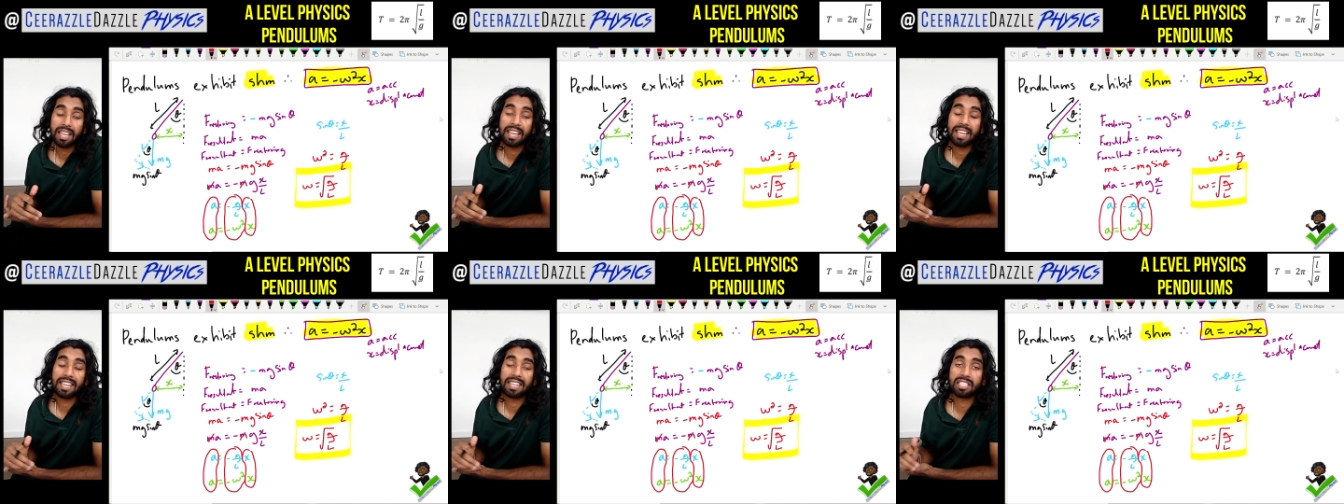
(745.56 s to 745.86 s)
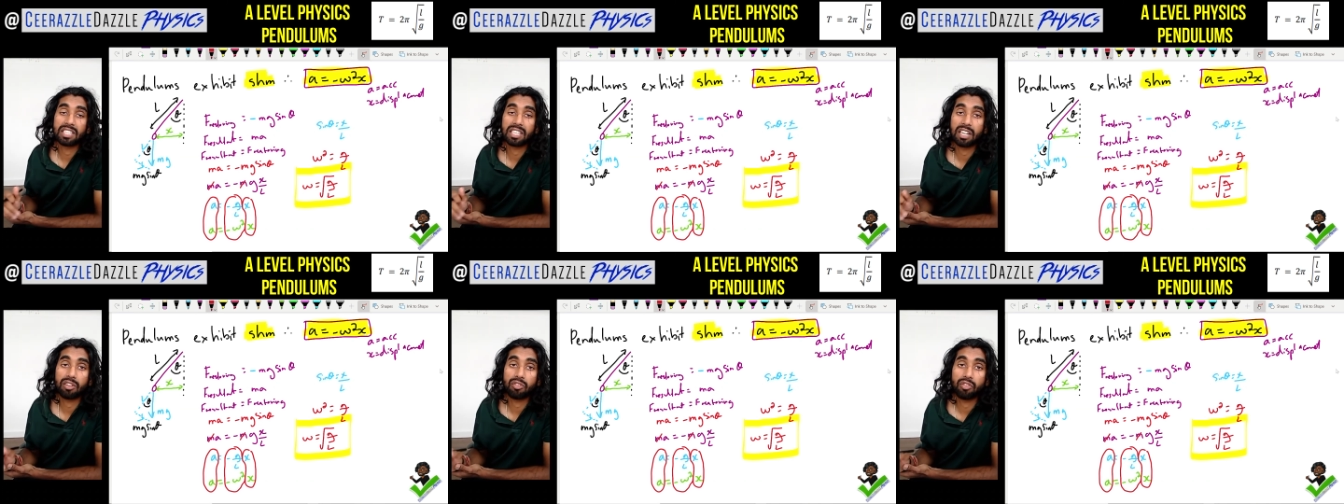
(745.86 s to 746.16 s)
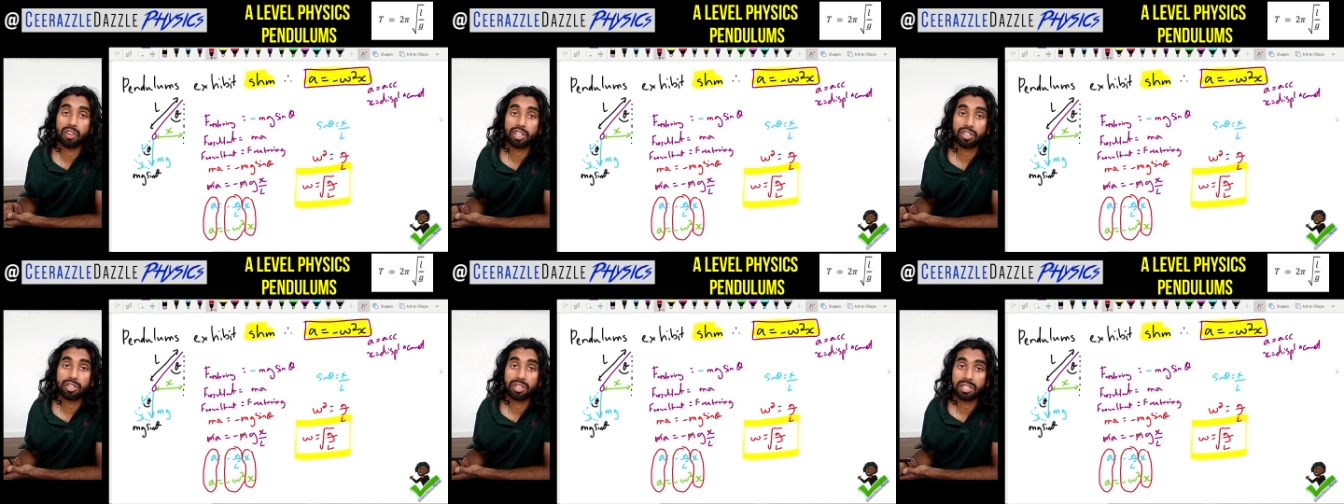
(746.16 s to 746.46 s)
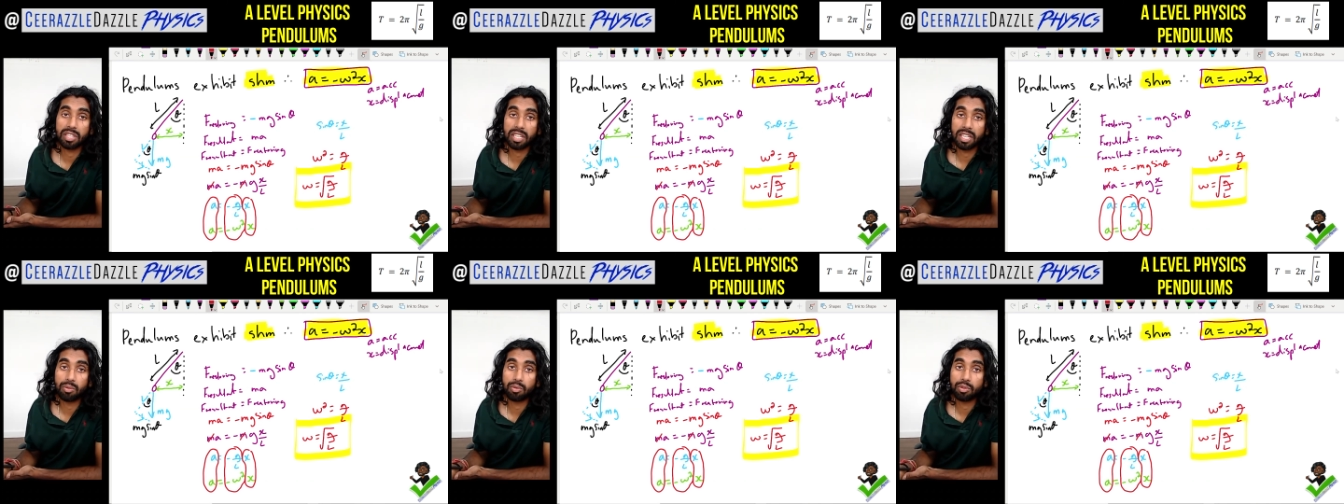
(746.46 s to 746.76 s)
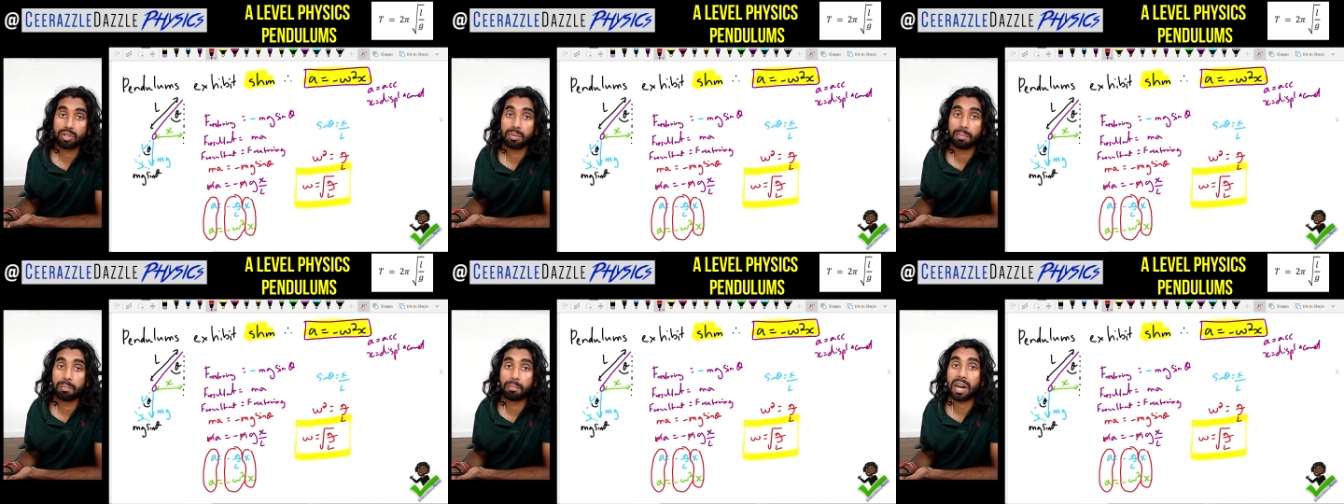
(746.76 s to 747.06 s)
acceleration is equal
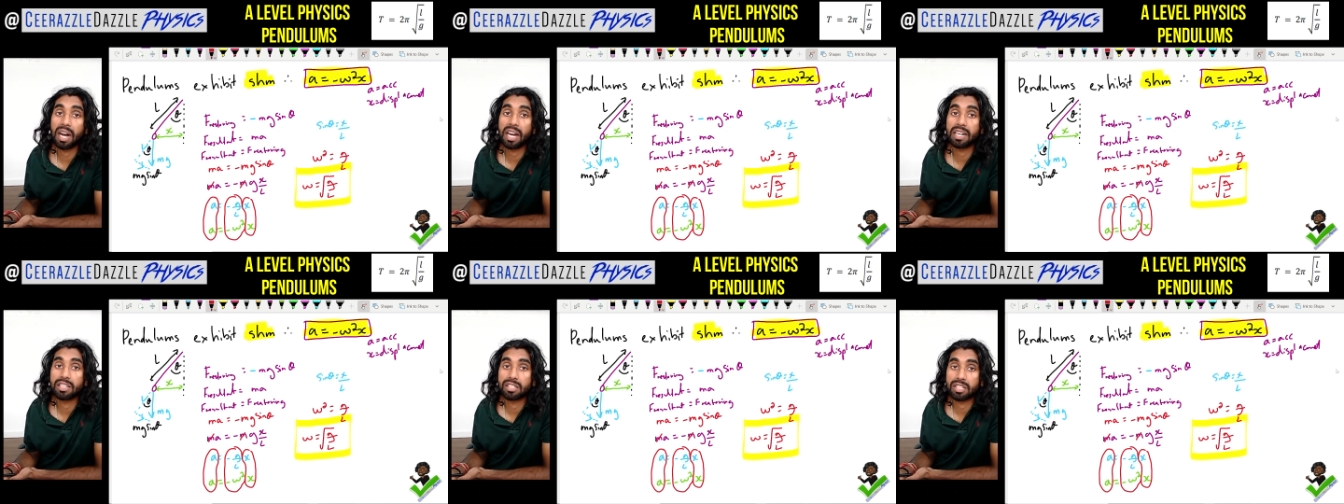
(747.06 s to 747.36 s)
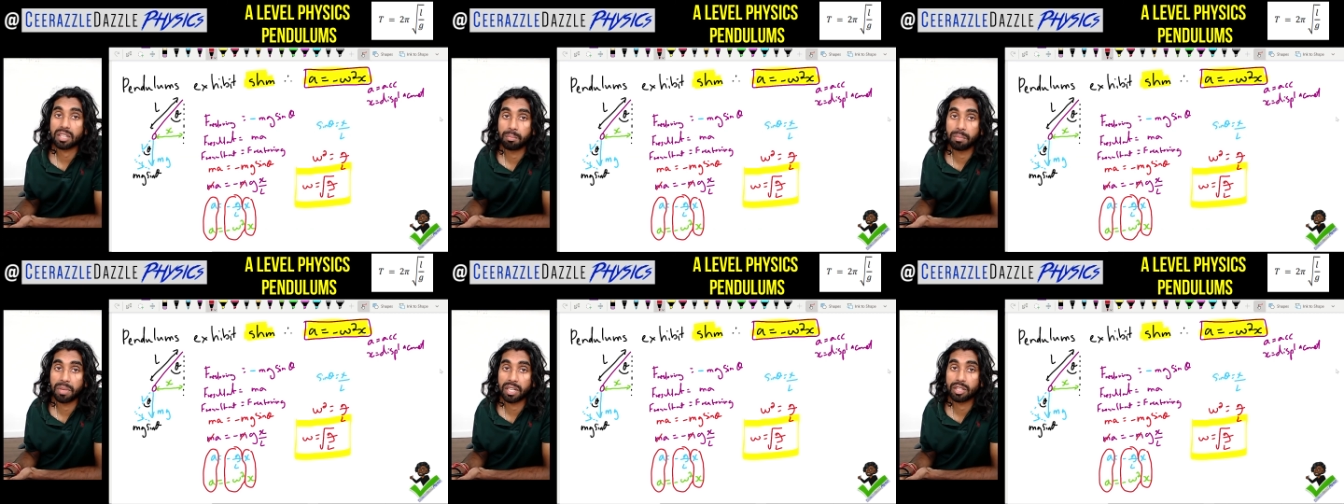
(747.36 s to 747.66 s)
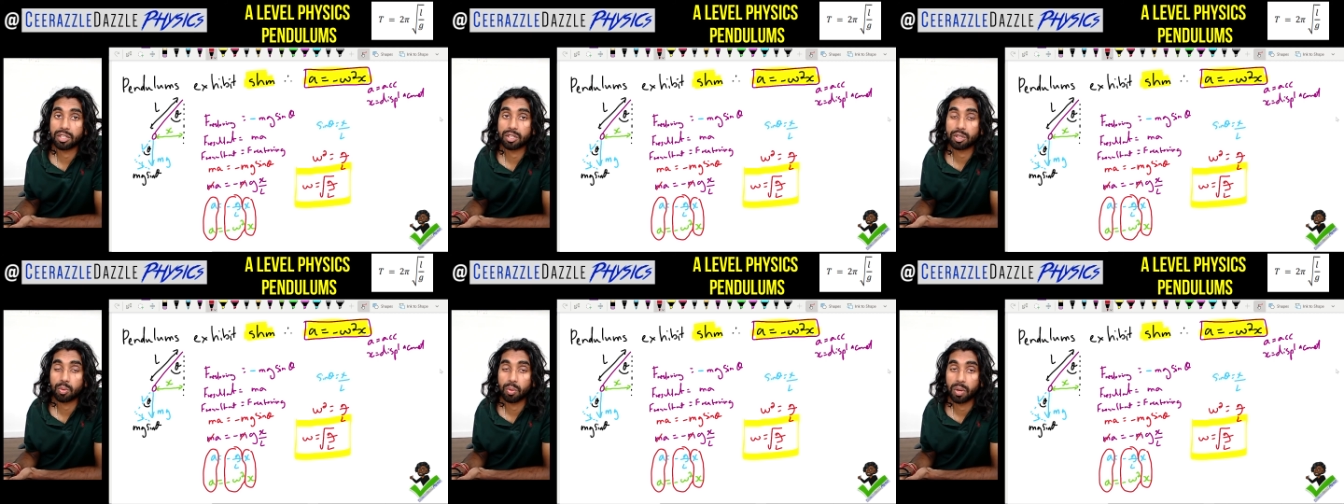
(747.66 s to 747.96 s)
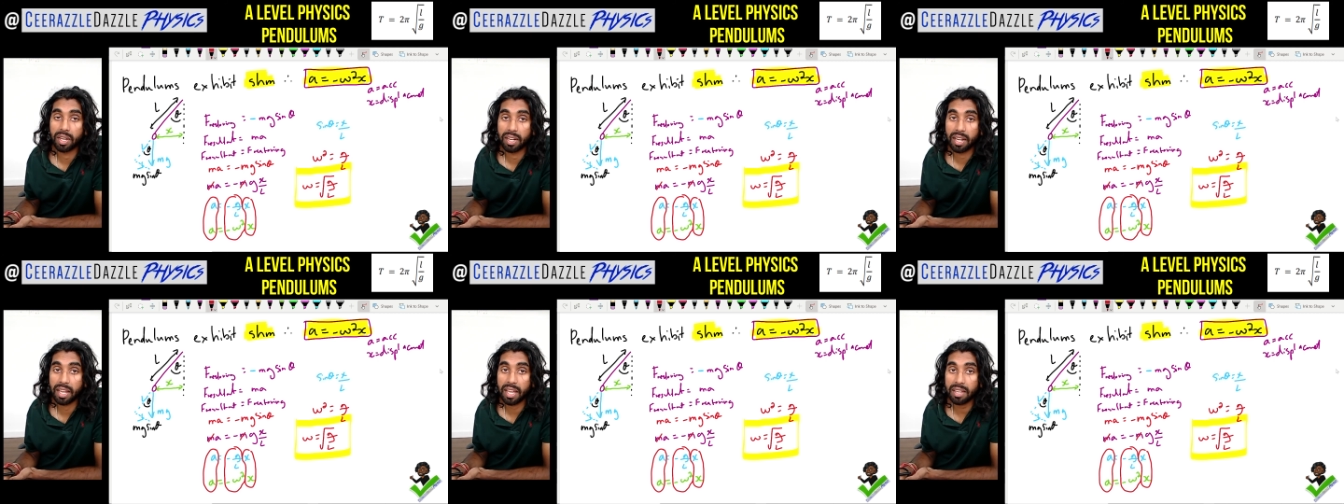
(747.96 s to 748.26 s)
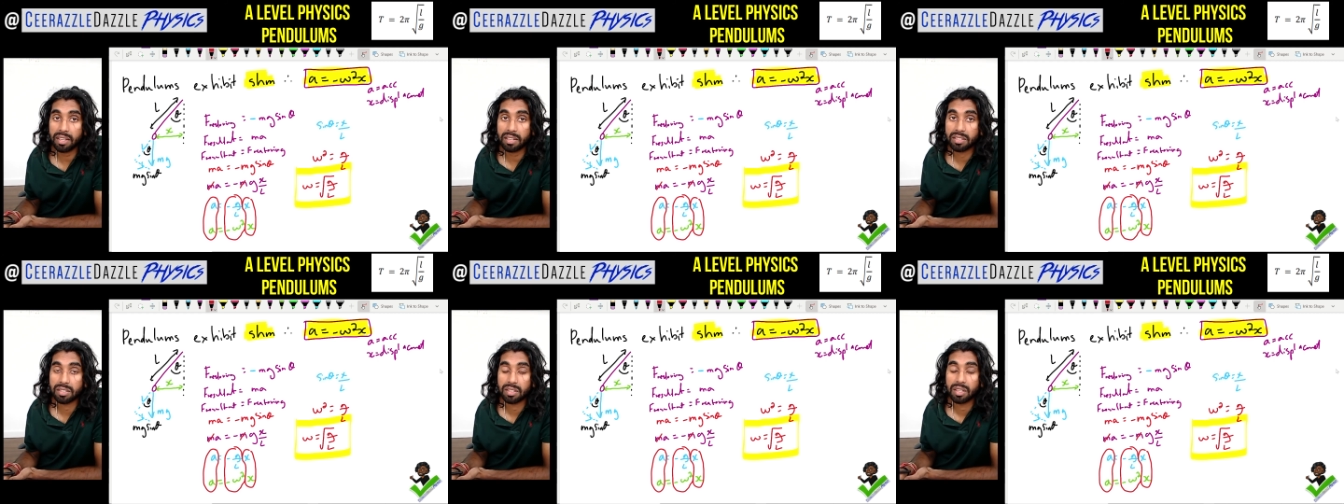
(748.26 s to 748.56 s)
to minus omega squared
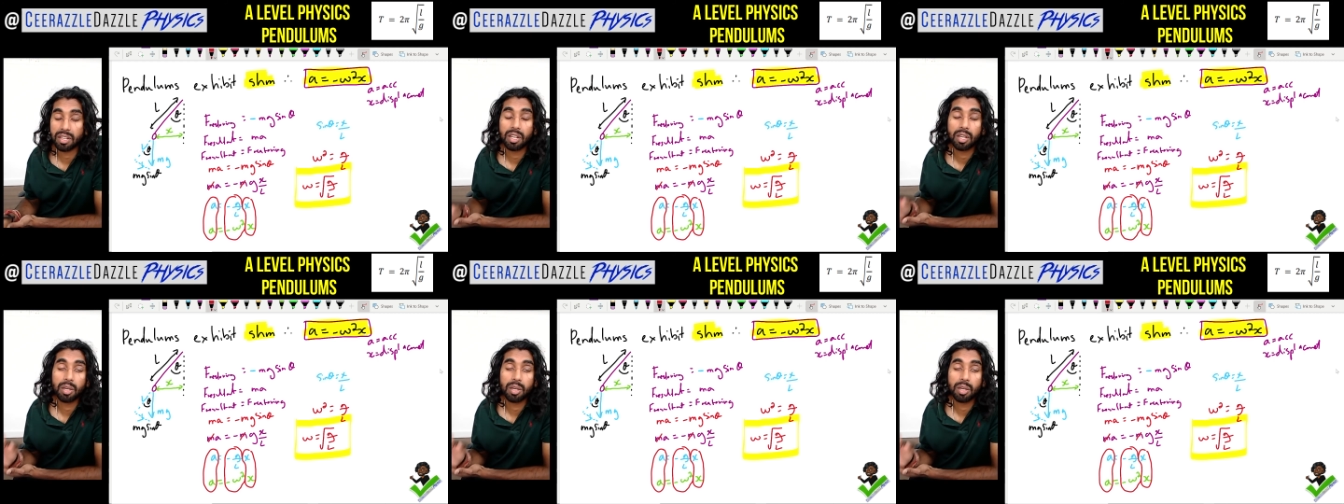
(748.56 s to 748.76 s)
x,